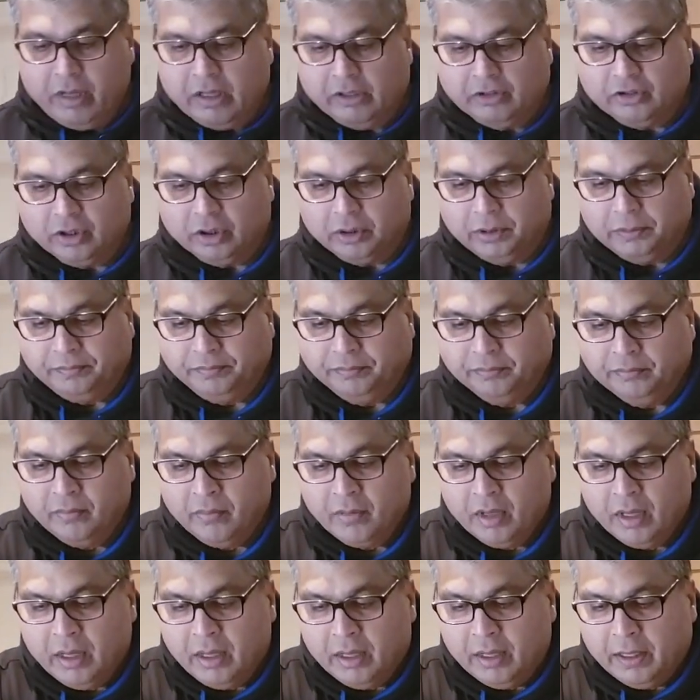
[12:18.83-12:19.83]
So
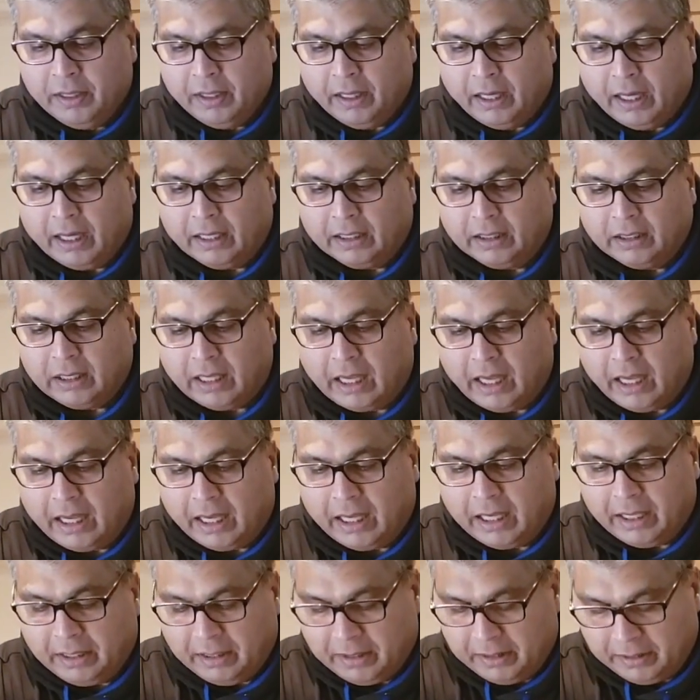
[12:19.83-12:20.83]

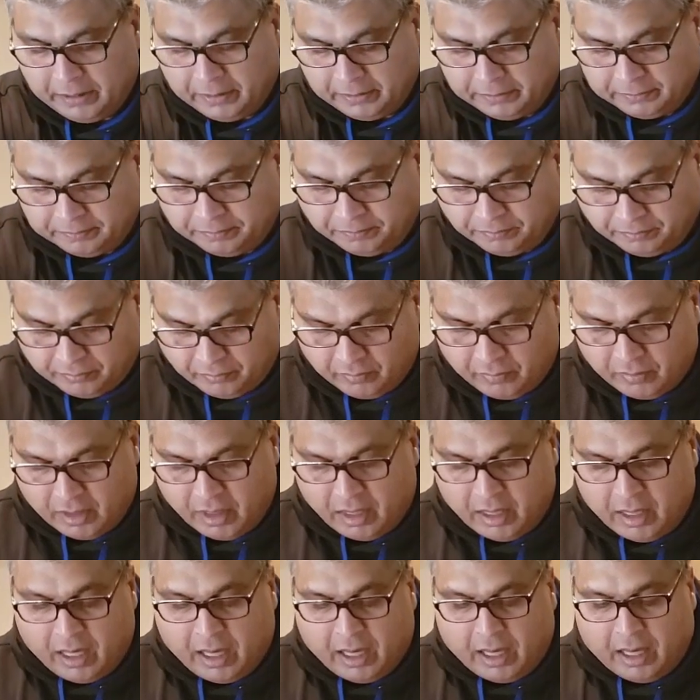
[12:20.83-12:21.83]
I'll
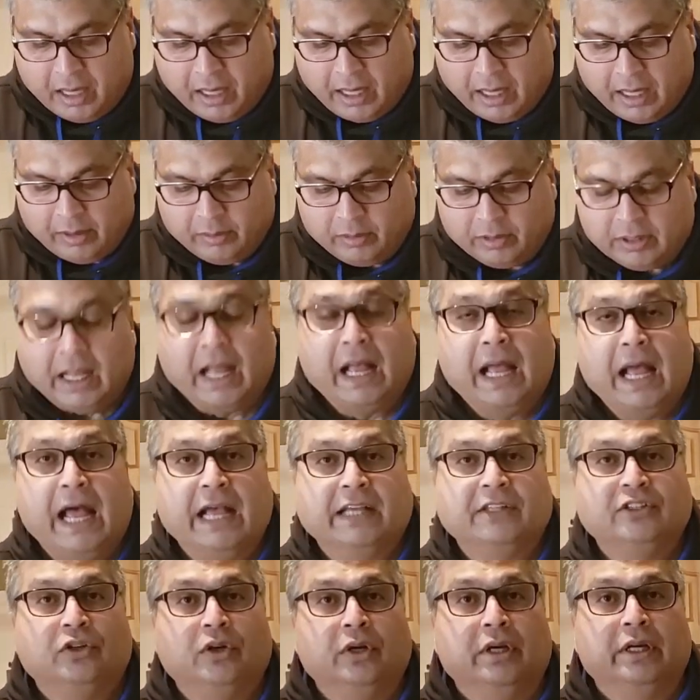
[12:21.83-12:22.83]

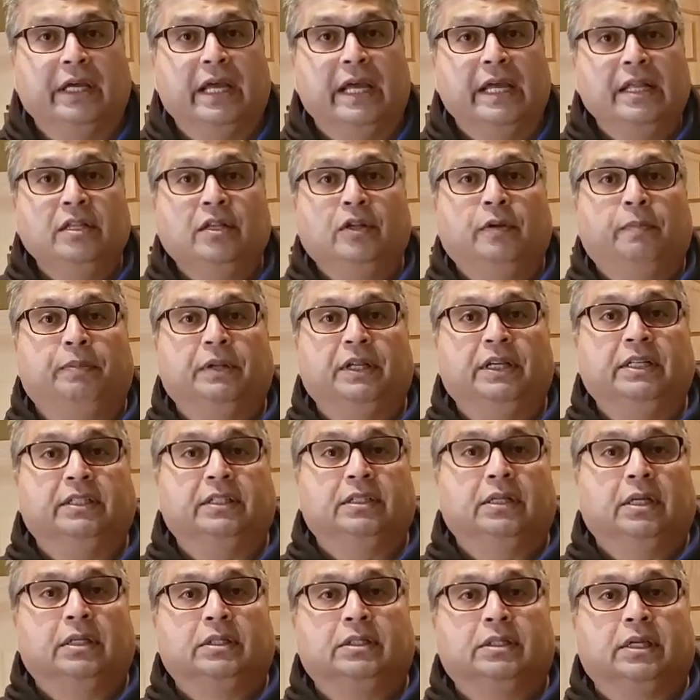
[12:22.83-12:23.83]
ask you again to
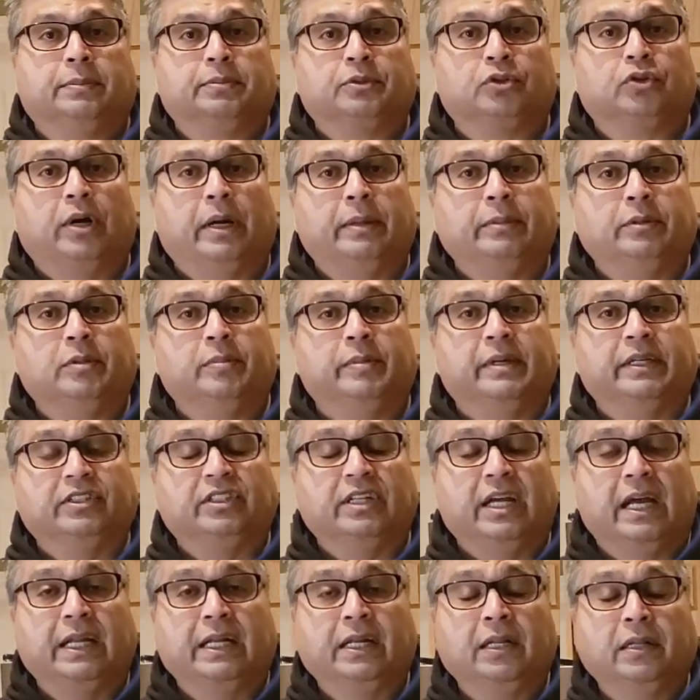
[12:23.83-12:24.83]
please subscribe to my
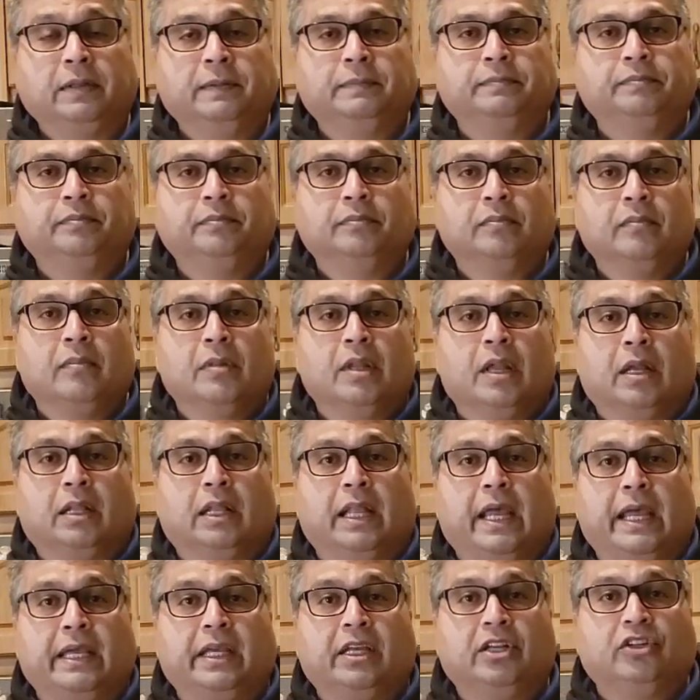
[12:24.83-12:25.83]
channel,
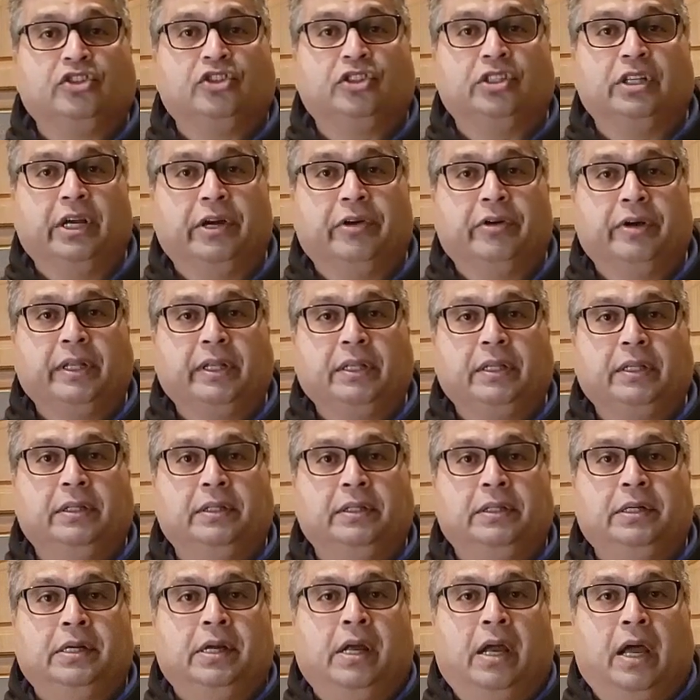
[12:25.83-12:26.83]
like it, share it.
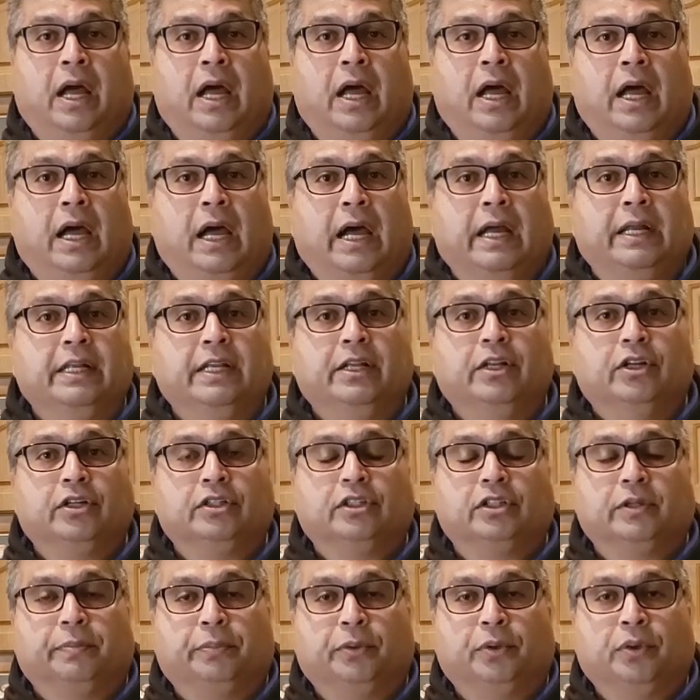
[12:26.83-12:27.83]
I need your
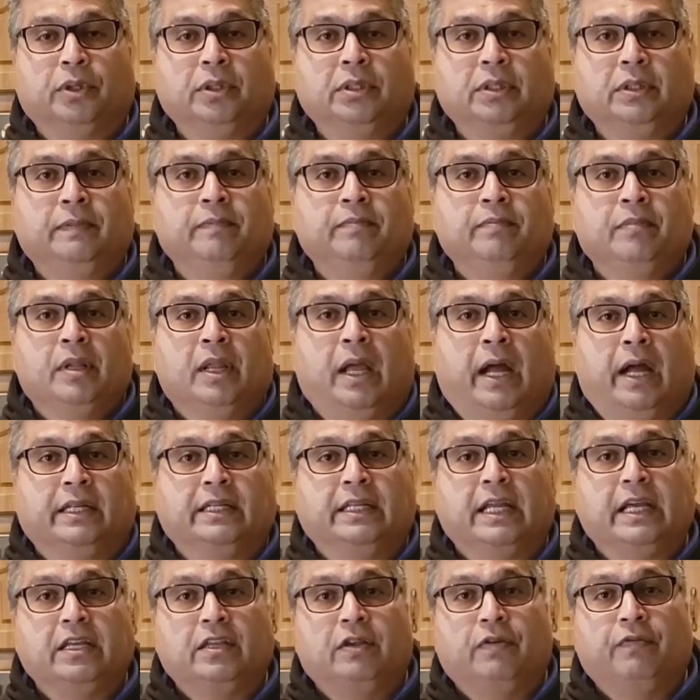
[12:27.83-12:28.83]
support. I
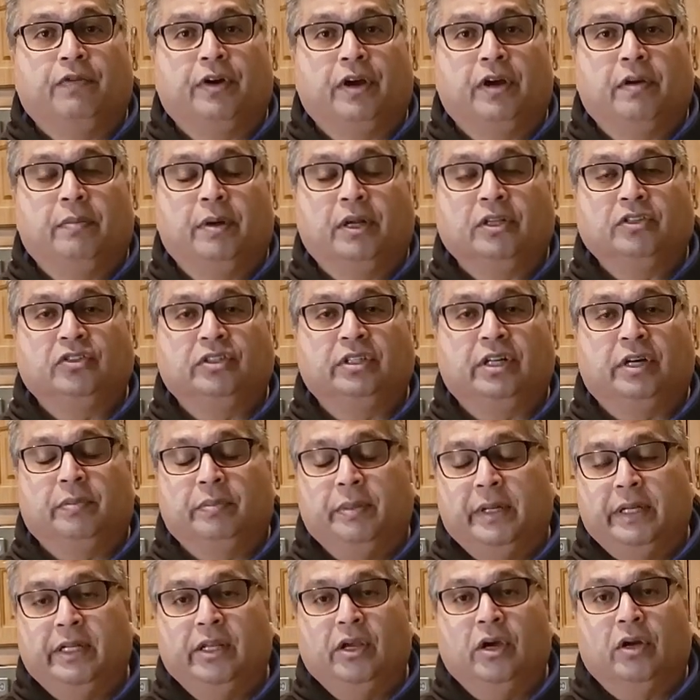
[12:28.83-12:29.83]
thank you very much. There are
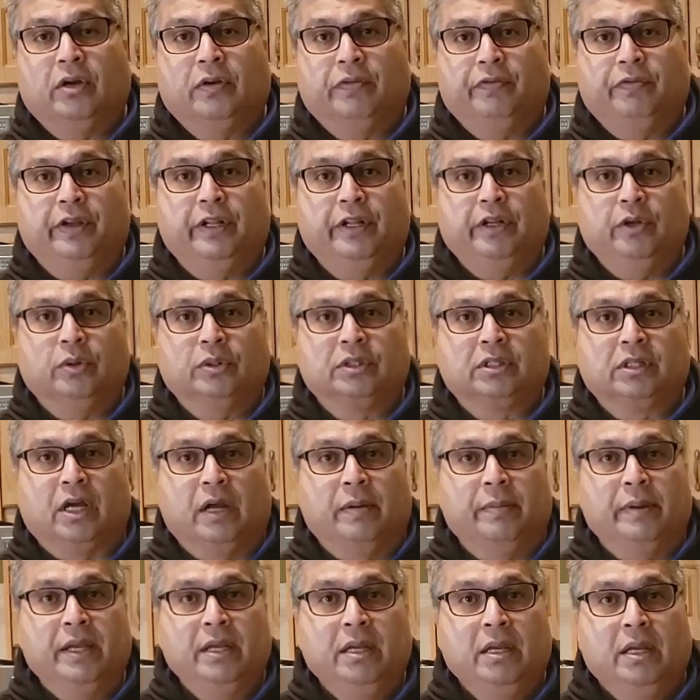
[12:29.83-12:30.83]
many other videos
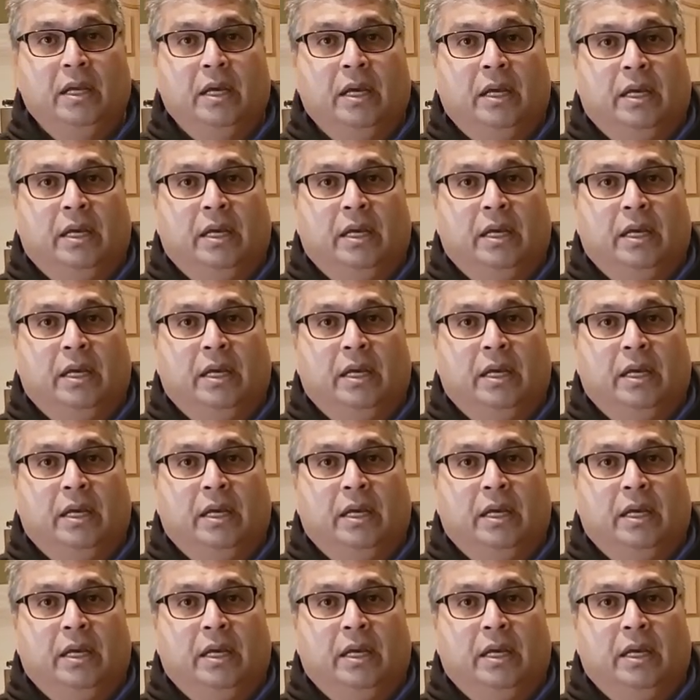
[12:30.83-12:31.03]
coming.